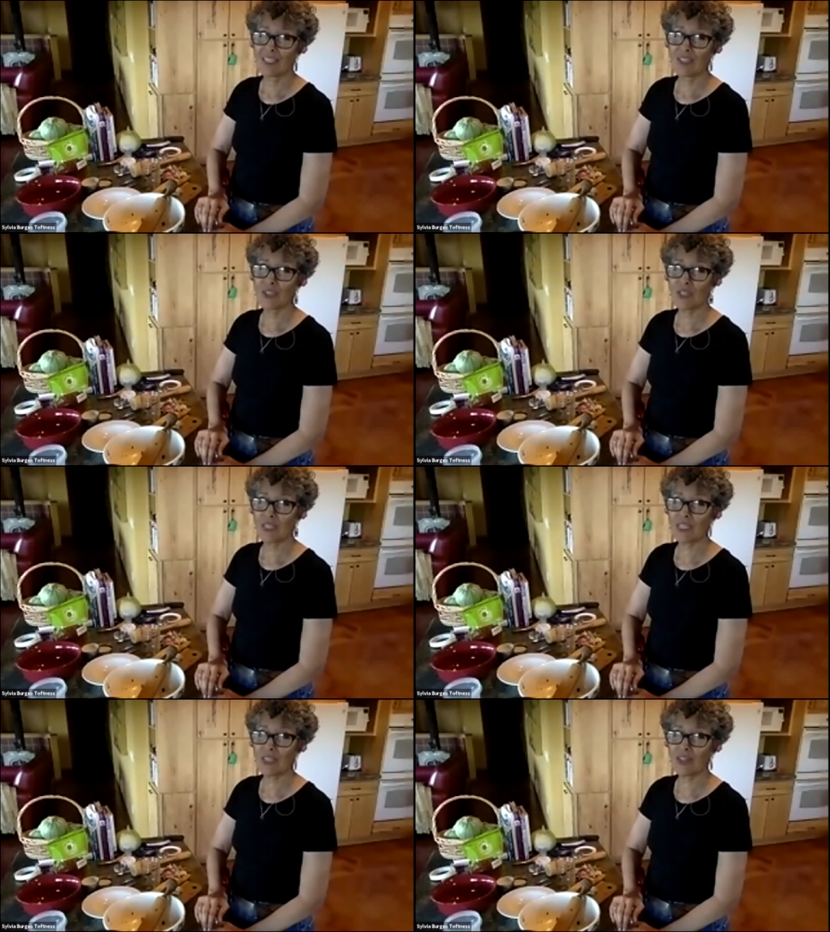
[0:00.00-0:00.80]
so that
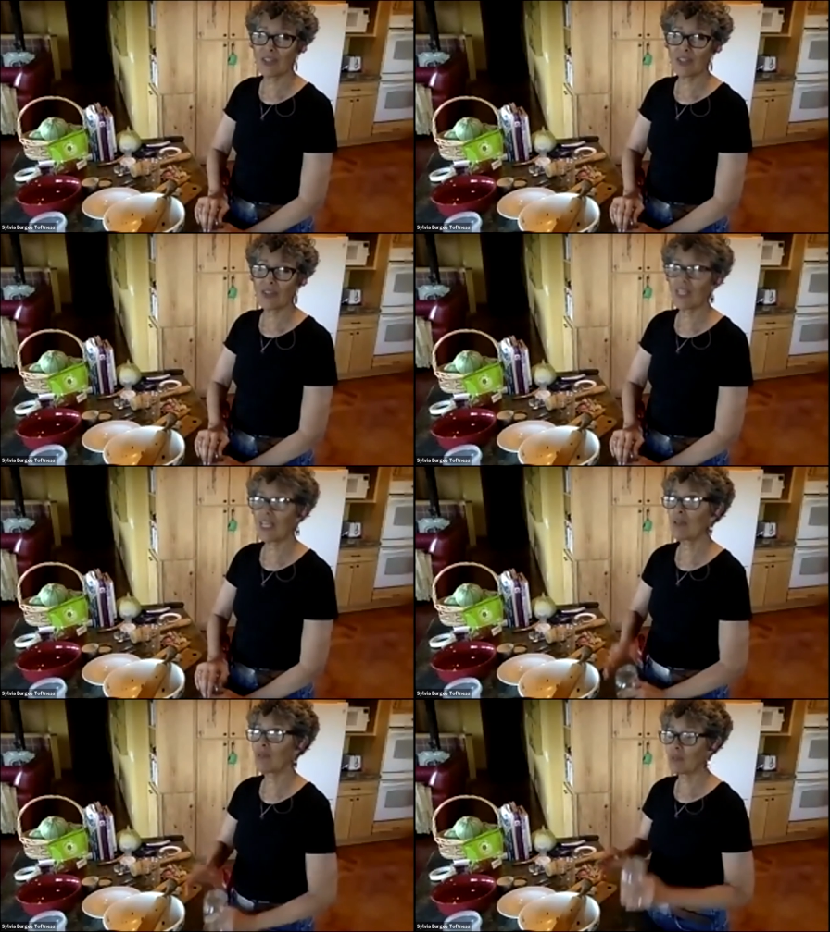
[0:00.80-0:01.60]
they
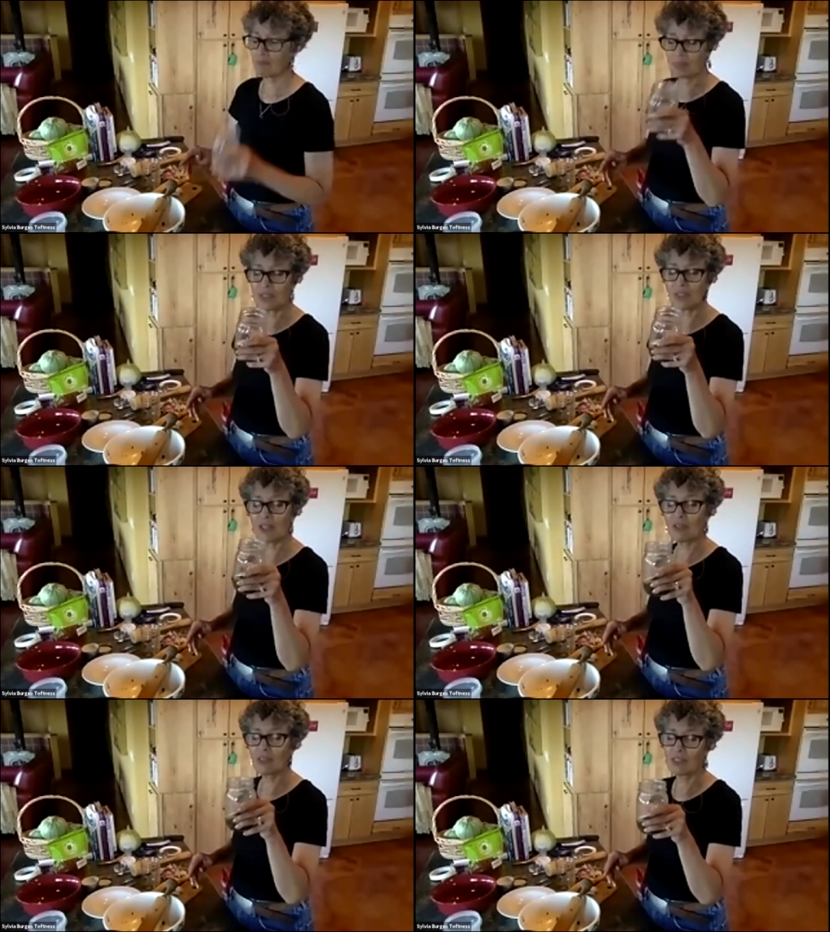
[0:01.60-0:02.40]
can be
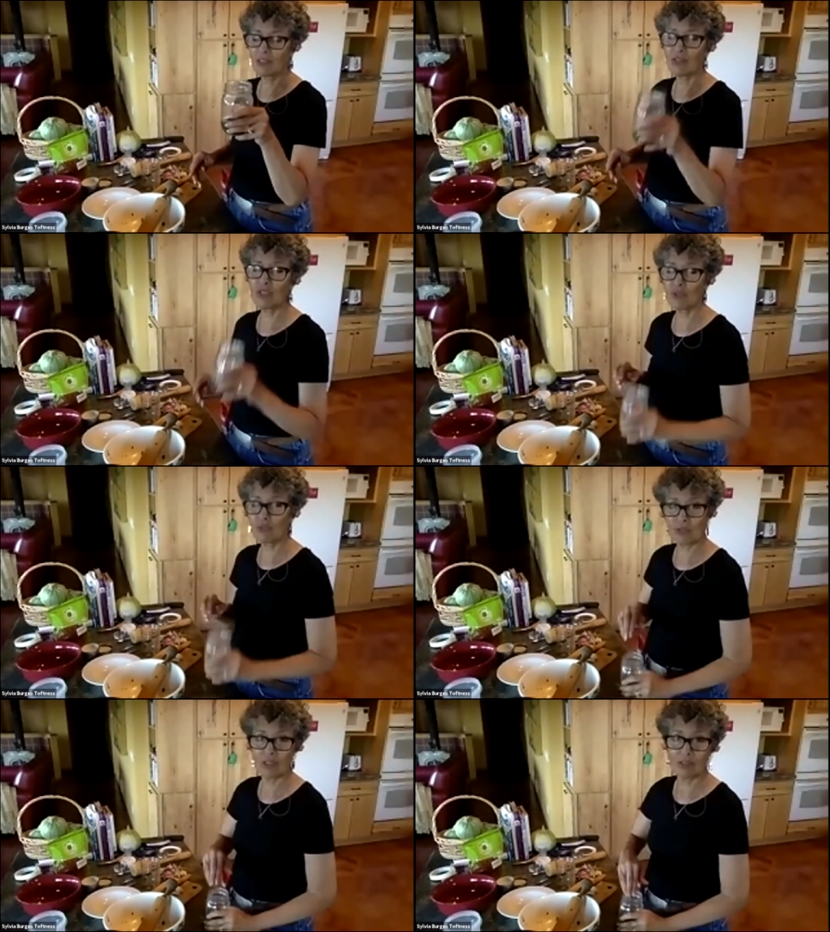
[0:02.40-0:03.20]
sterile enough to
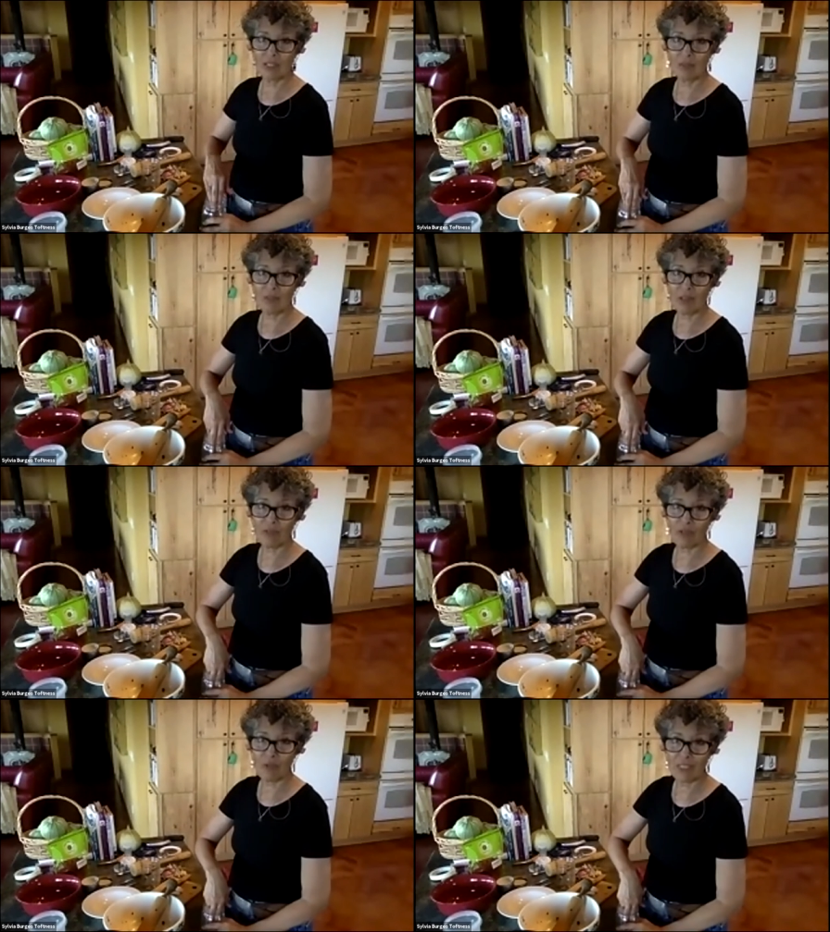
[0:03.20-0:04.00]
use in my
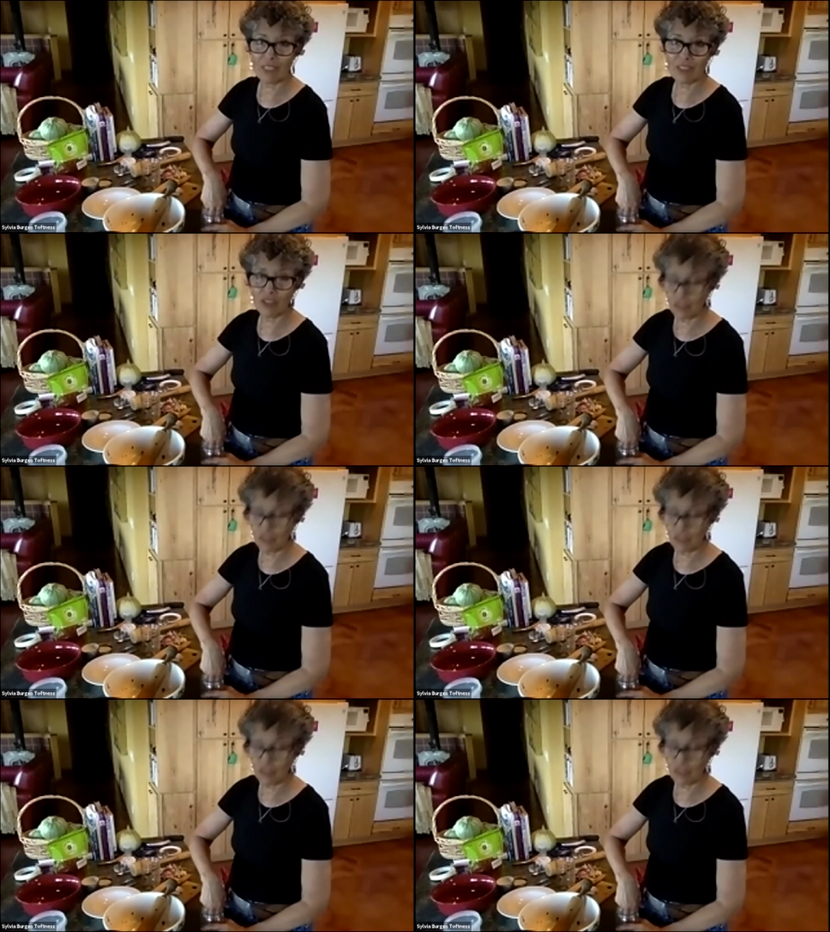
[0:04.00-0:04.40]
fermentation